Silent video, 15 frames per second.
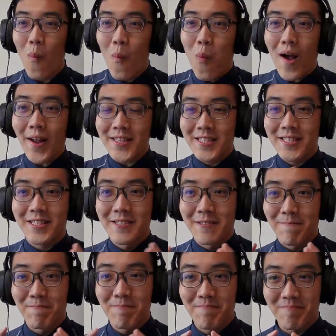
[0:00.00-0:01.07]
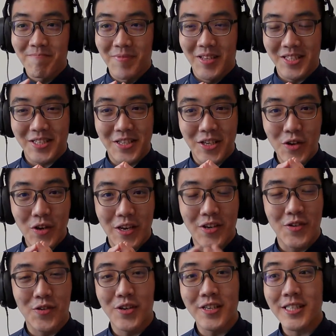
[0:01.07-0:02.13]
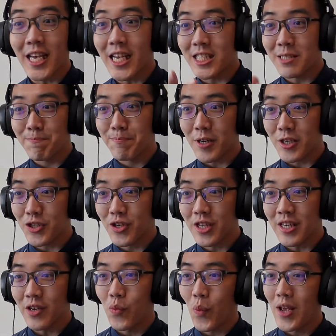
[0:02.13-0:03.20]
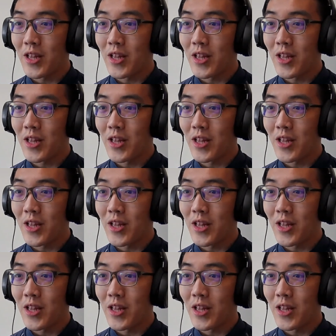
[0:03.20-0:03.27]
what the skill increase, especially